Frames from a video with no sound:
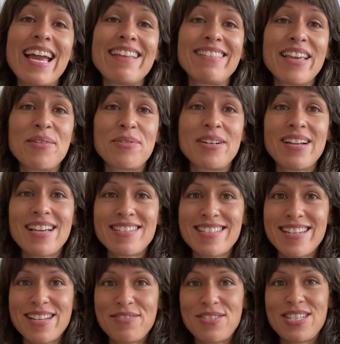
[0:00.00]
and they were nice
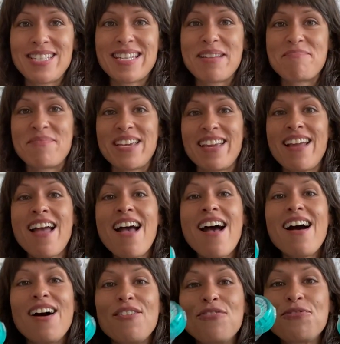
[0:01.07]
enough to send me
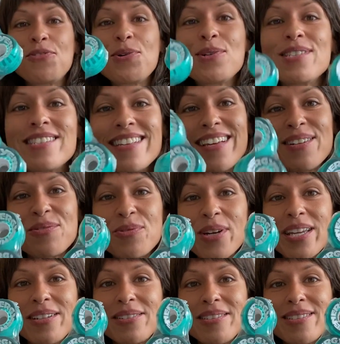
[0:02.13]
a full set of
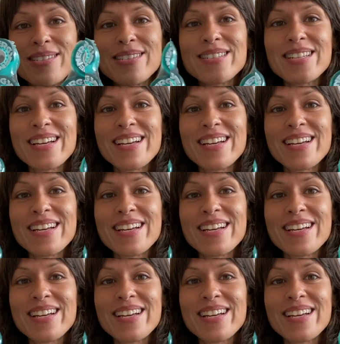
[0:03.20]
wheels,